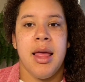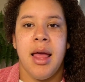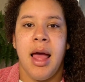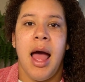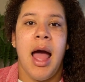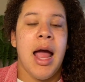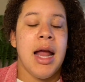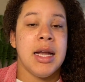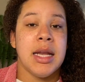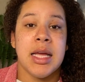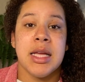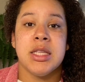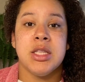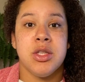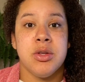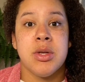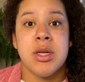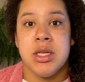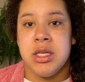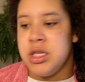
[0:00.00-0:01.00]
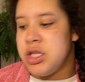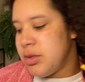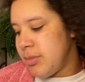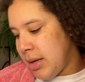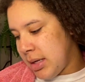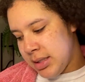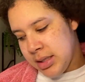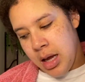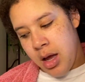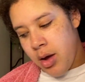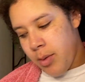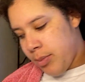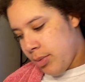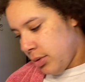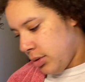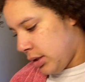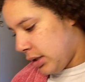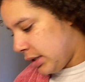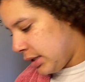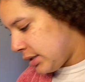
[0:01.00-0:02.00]
I need to condition my scalp
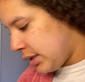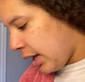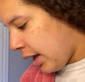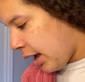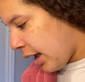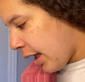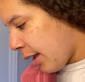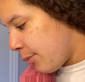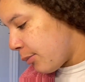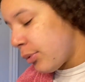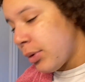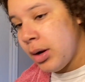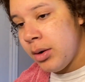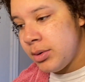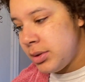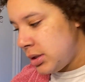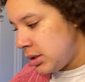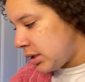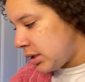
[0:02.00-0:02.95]
because I am prone to